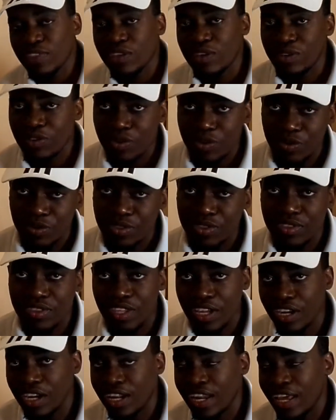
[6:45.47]
You know,
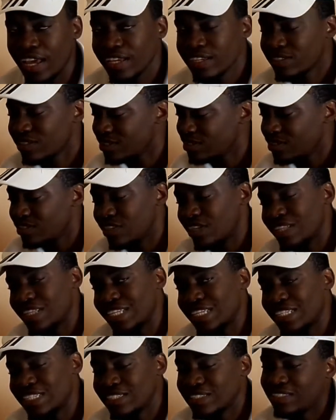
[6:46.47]
30 likes at
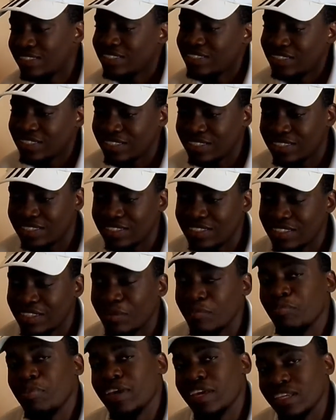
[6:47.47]
least.
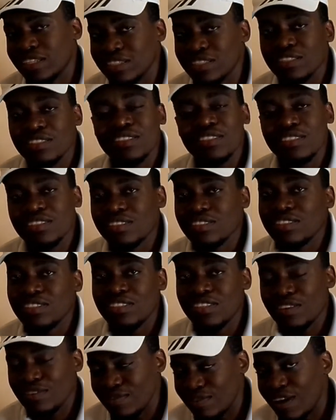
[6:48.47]
Depends.
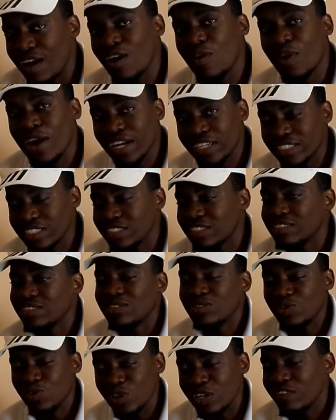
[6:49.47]
If y'all watching,
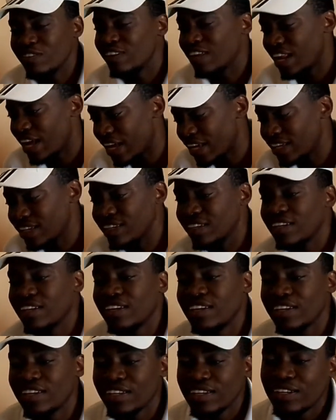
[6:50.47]
do leave a like.
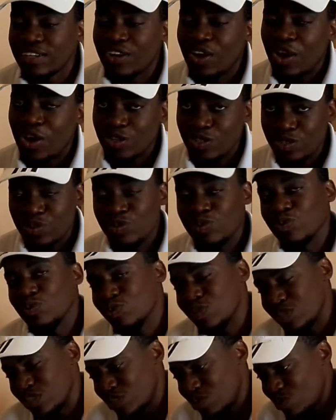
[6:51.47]
Also, do
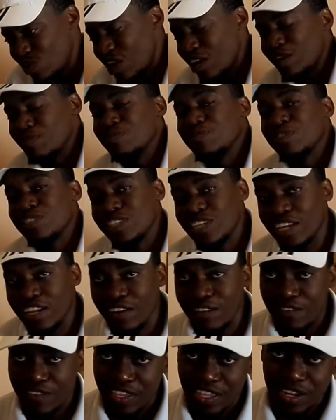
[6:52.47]
subscribe, share
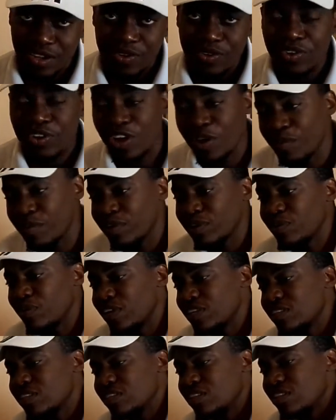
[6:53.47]
the video, comment
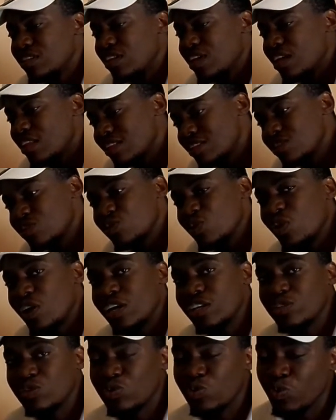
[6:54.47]
what other song
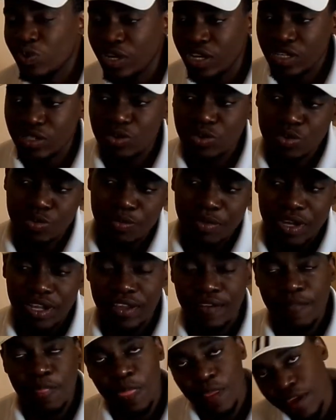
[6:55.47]
I should react to by
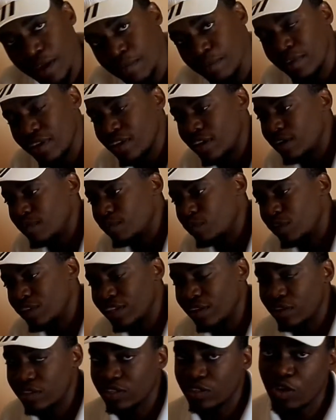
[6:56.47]
NBA YoungBoy
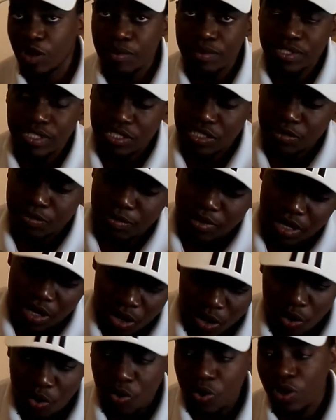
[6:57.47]
down in the comment section
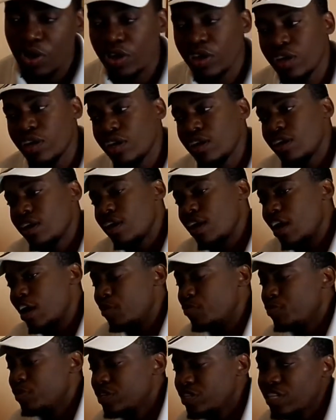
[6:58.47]
below. I
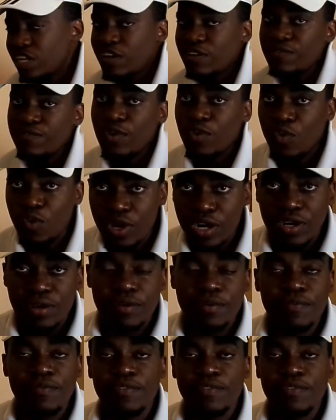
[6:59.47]
appreciate it for real.